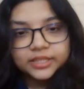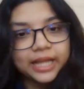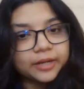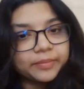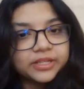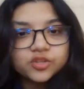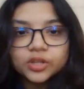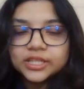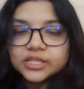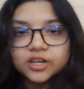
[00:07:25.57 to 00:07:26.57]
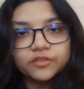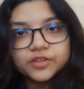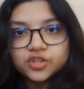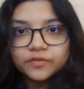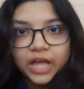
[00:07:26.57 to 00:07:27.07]
That means on the
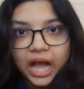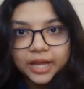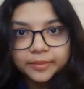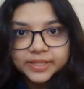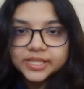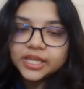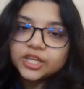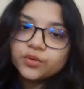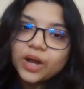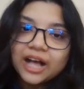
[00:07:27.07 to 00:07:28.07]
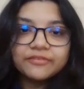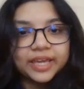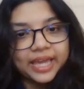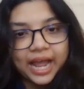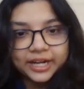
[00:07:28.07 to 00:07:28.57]
surface of the RBC, you have
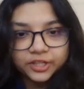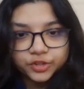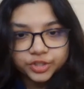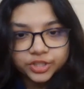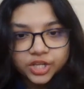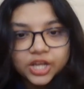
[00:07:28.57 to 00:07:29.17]
A antigen.